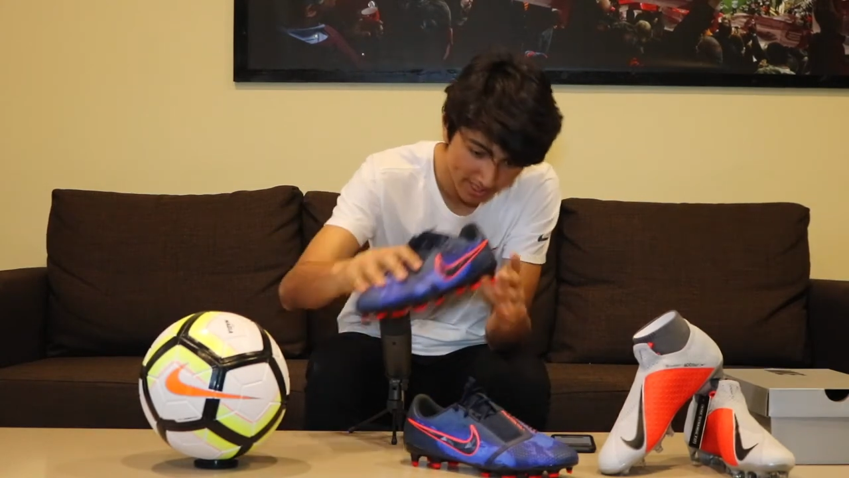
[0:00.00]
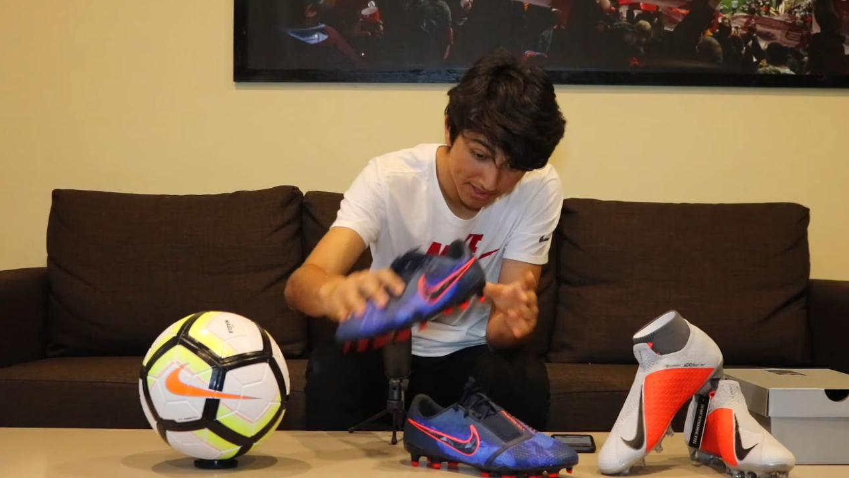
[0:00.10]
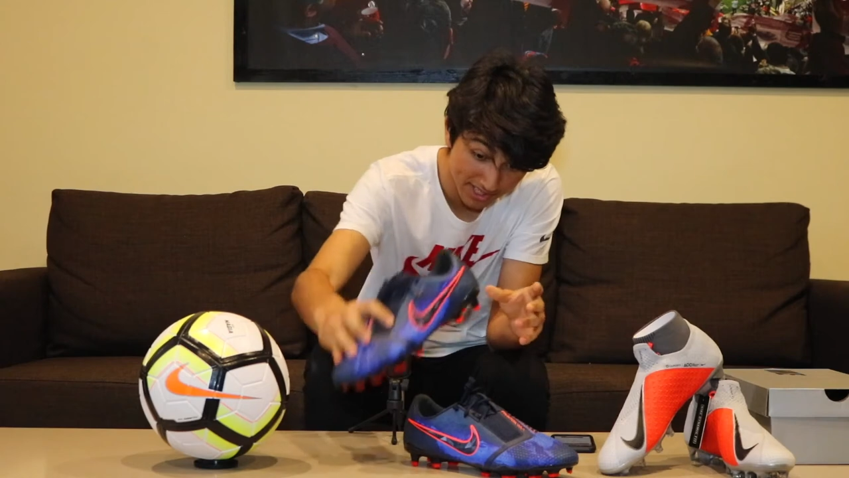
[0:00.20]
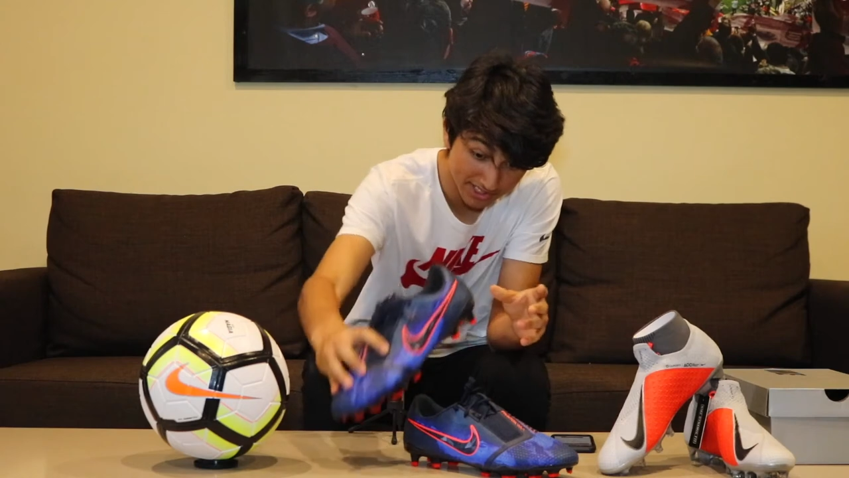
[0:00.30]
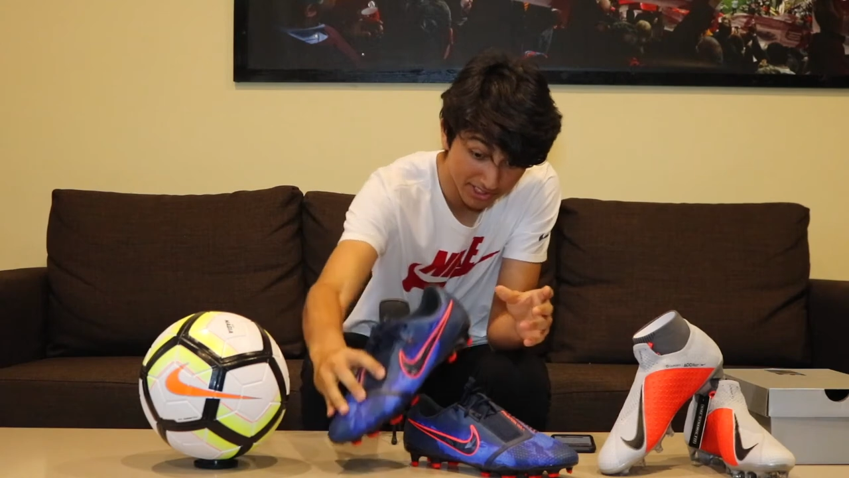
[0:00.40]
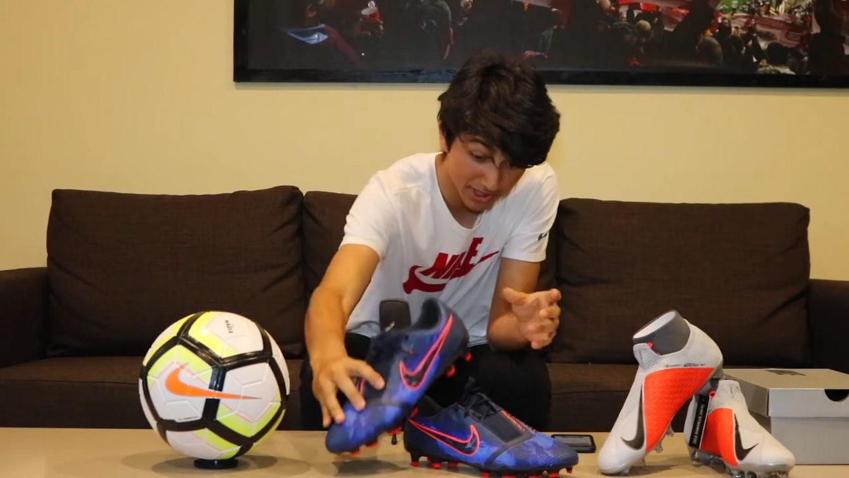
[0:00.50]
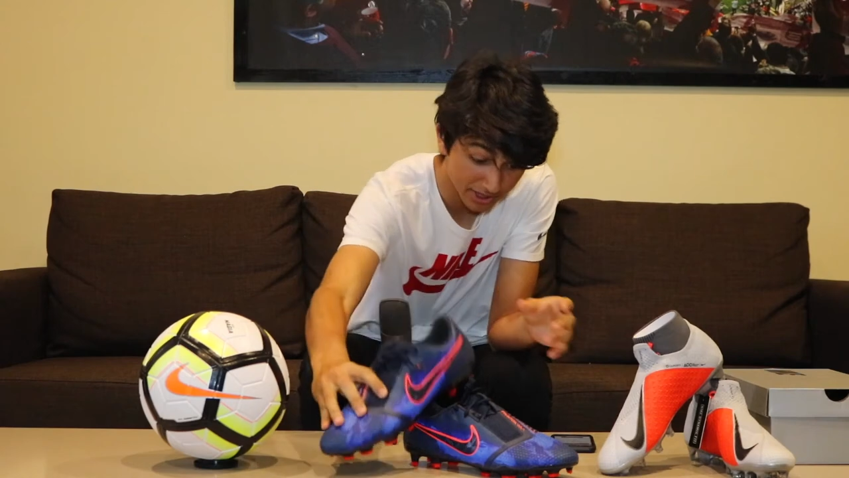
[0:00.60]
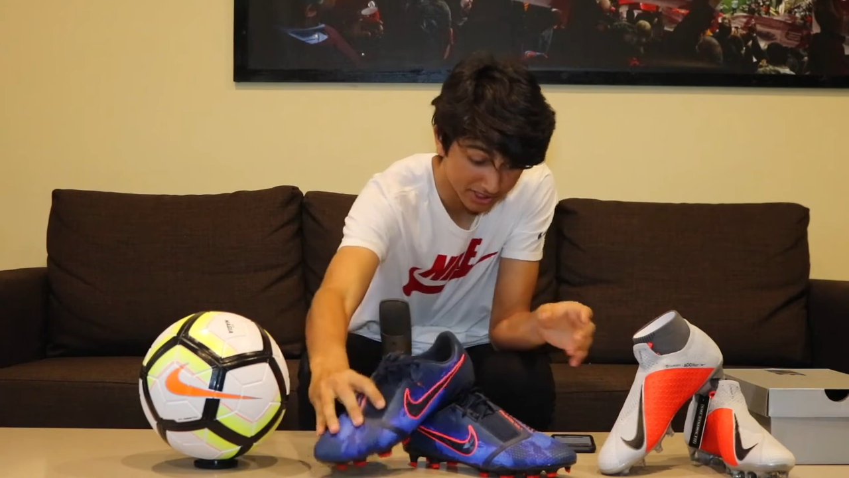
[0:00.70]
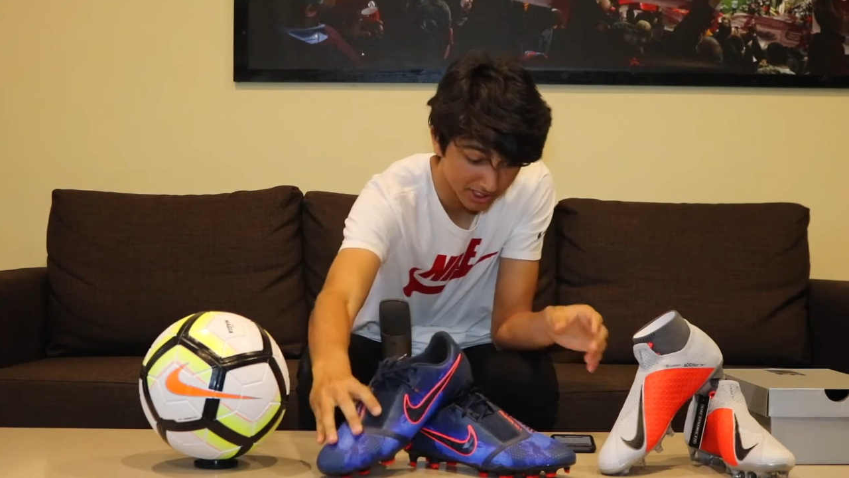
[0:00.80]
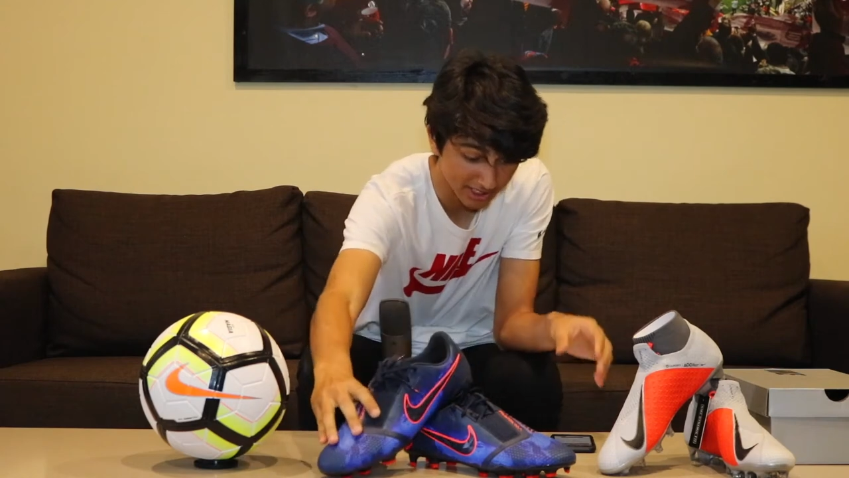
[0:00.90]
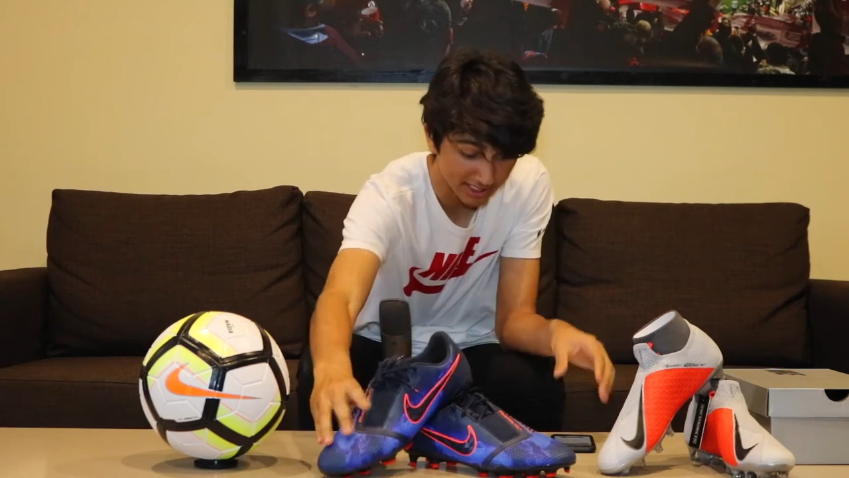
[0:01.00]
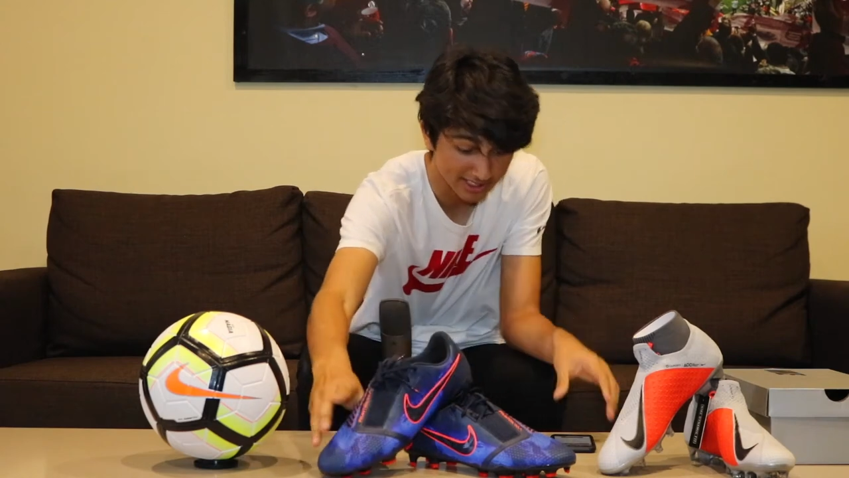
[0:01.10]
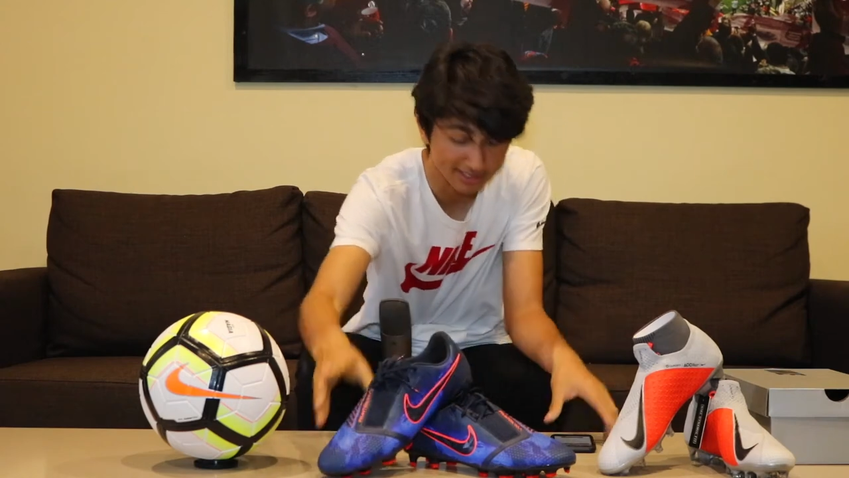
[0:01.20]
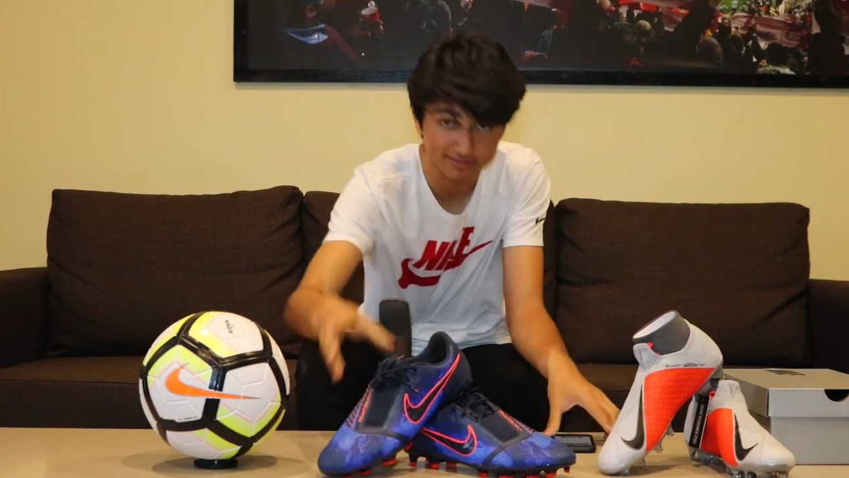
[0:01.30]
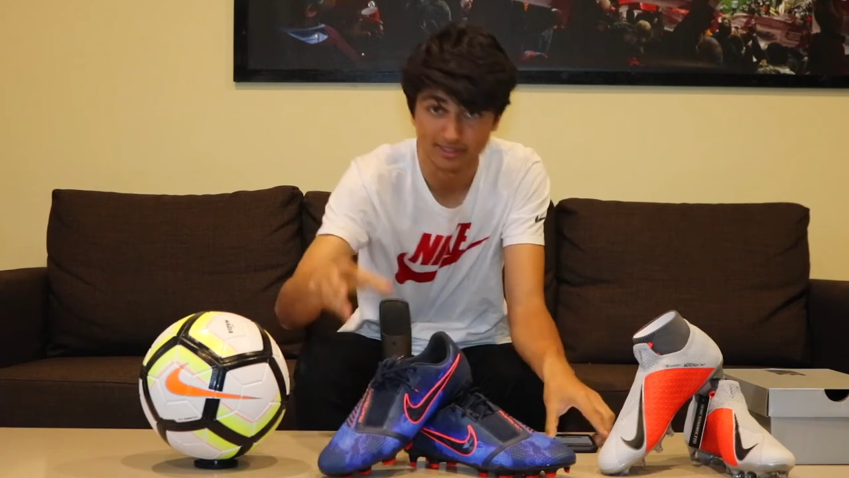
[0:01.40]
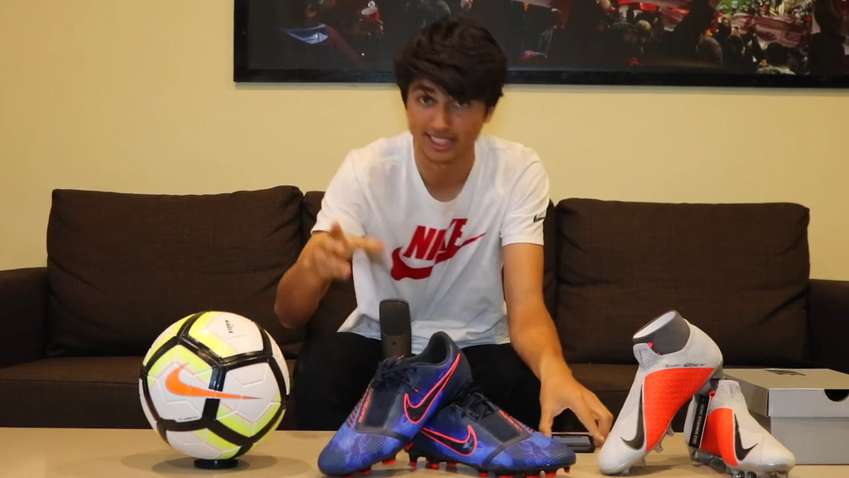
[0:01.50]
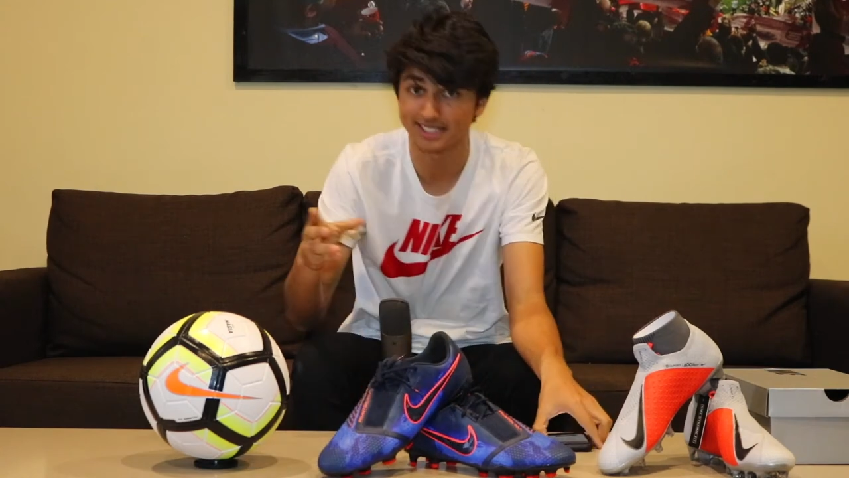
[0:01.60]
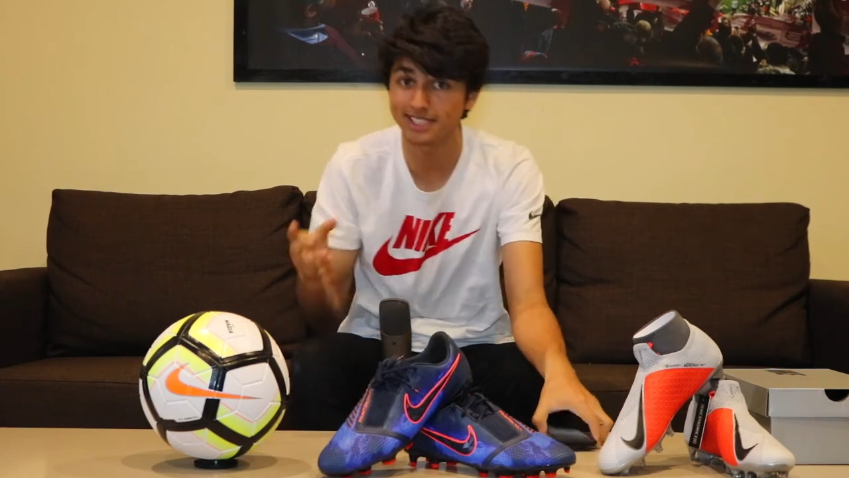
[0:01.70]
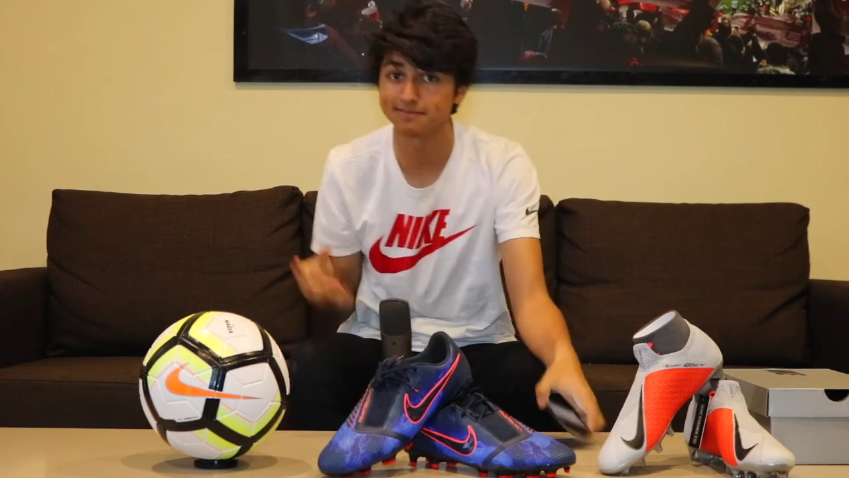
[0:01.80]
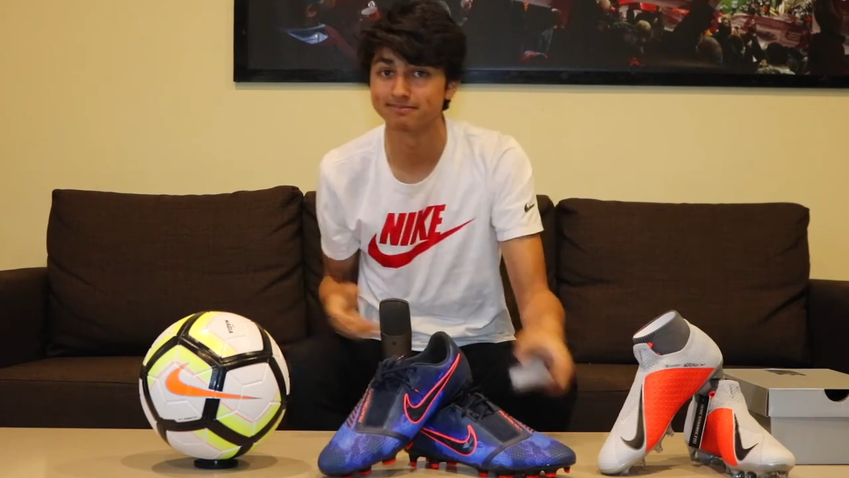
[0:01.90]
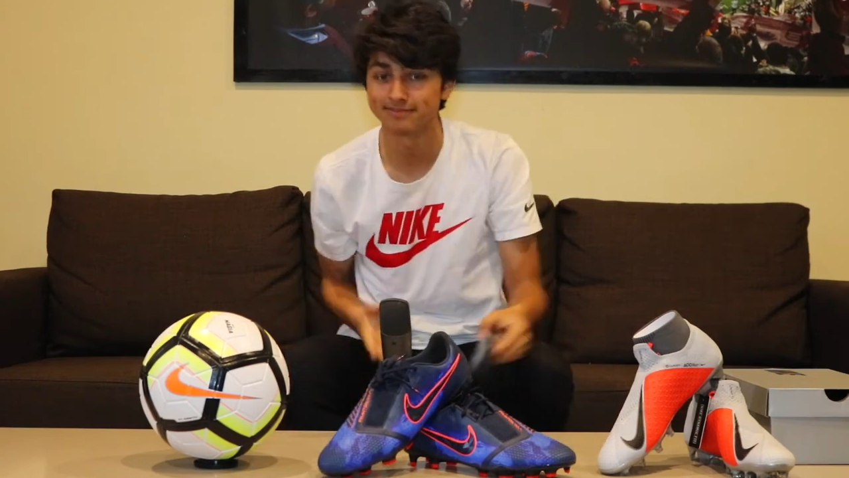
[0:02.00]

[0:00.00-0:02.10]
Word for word: thing to notice on the cleats. And that's it.